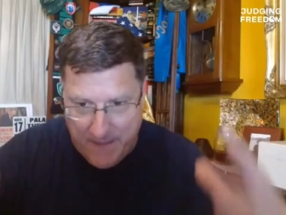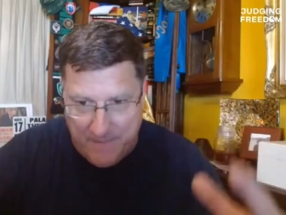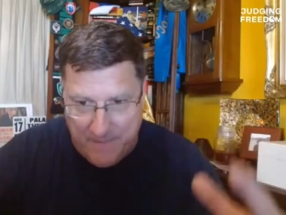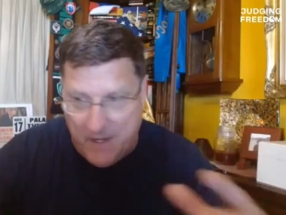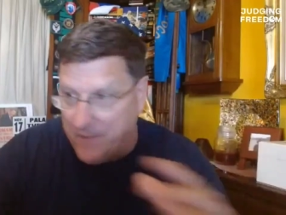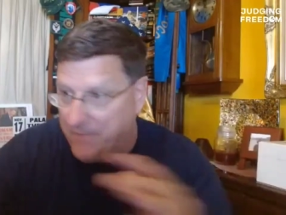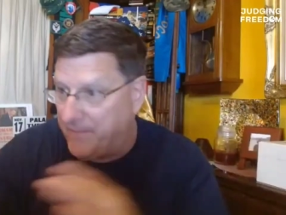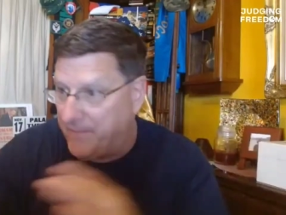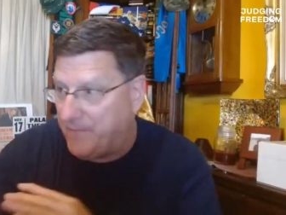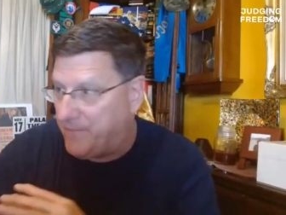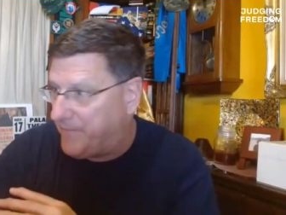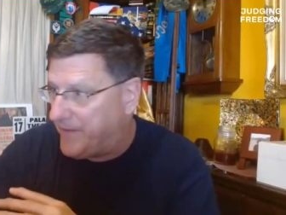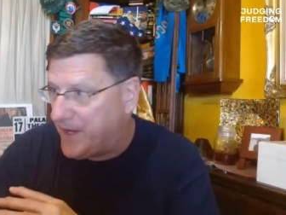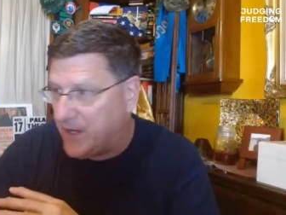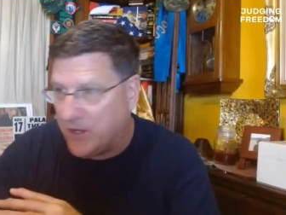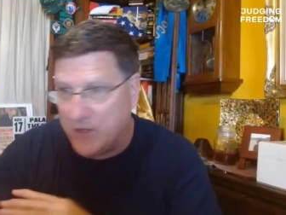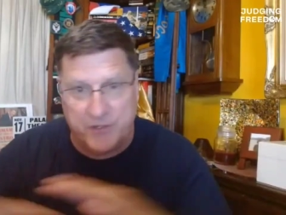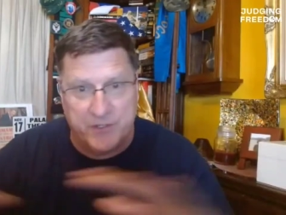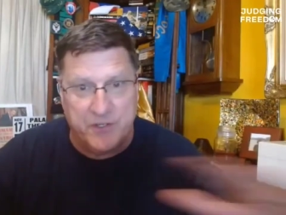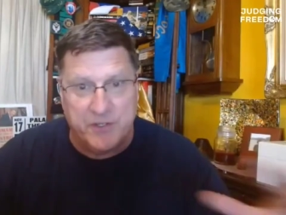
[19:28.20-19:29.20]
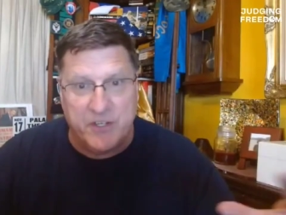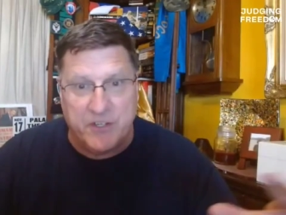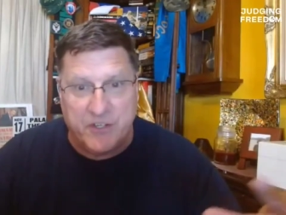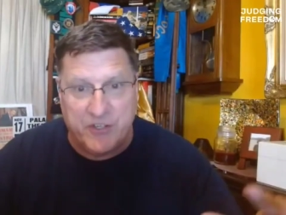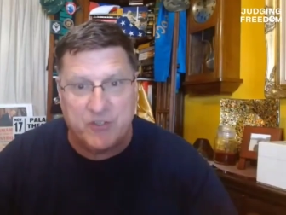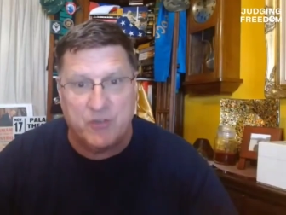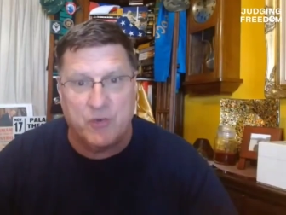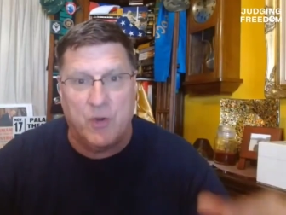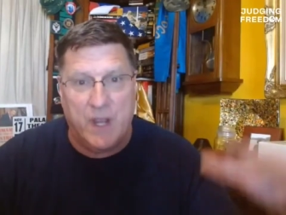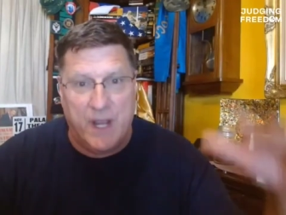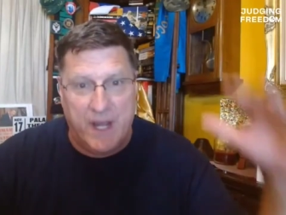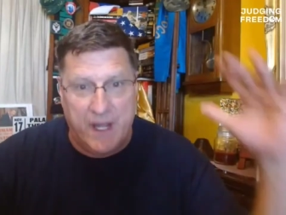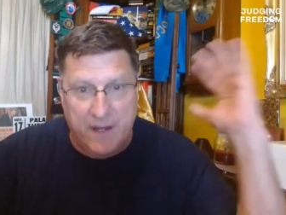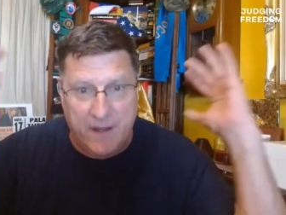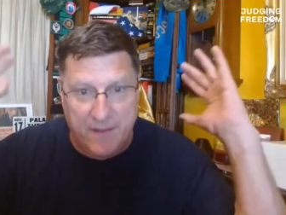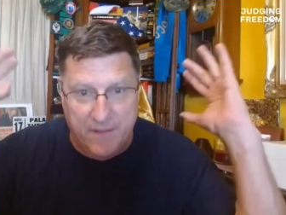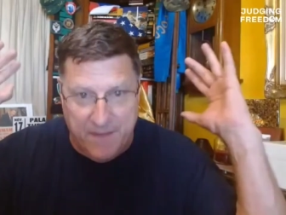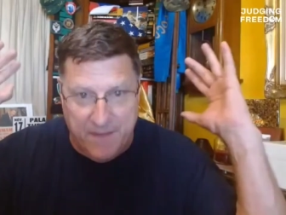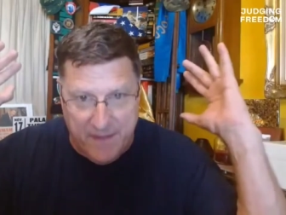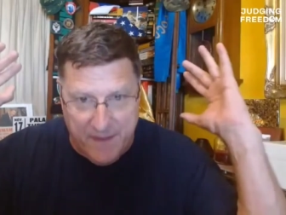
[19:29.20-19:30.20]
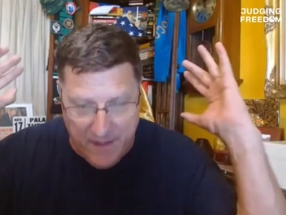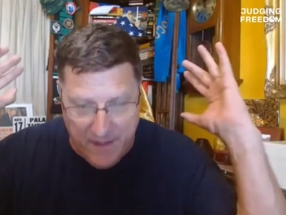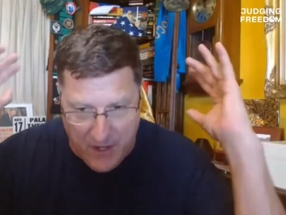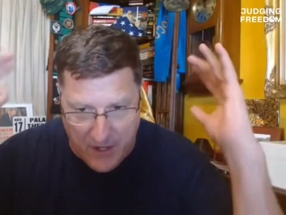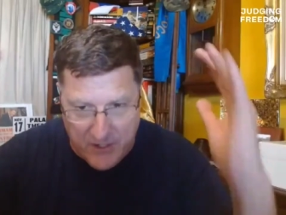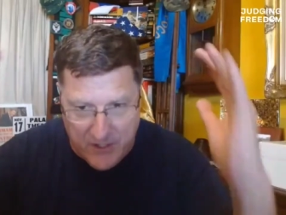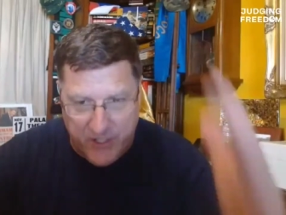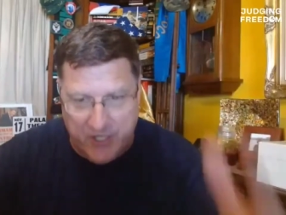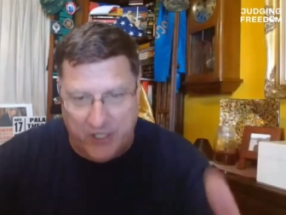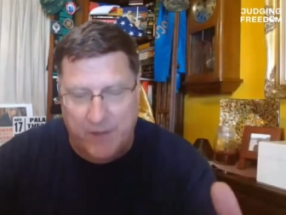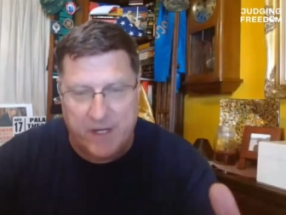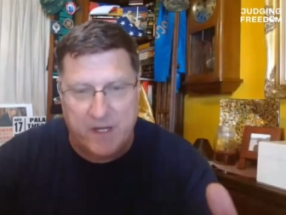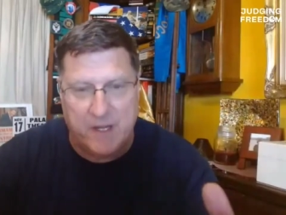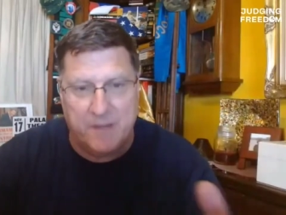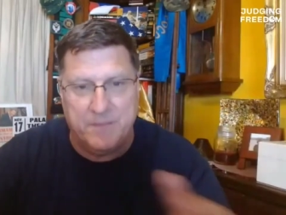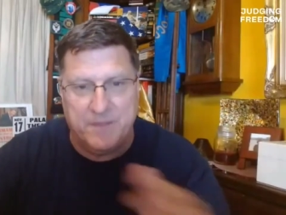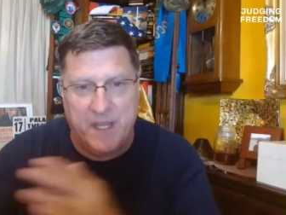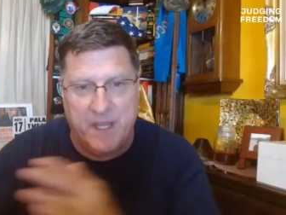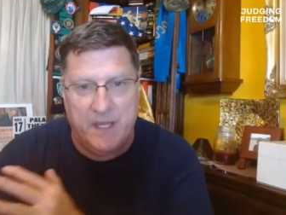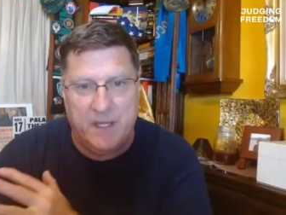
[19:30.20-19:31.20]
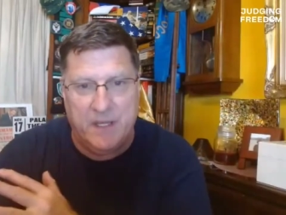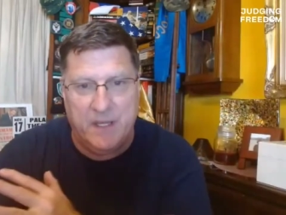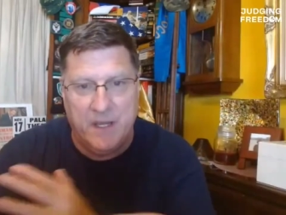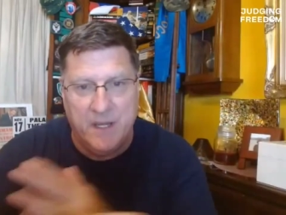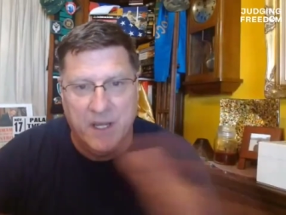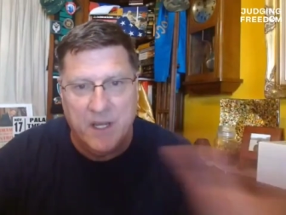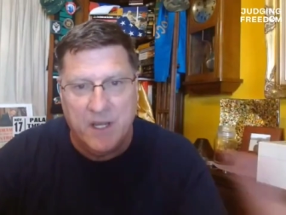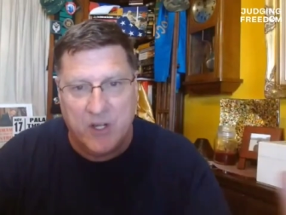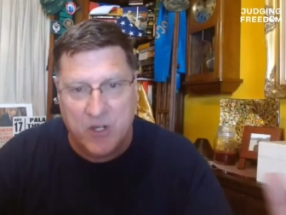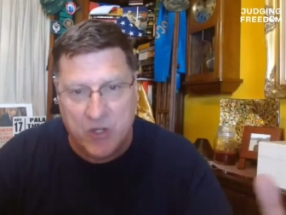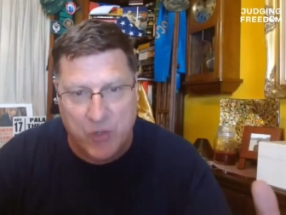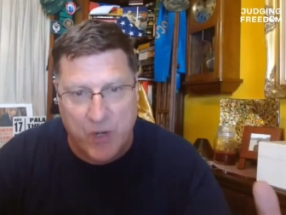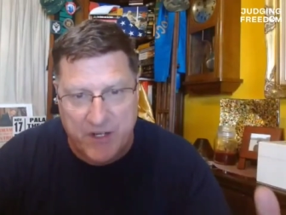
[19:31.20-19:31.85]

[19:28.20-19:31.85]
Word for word: the, their vehicles are destroyed, the artillery comes in,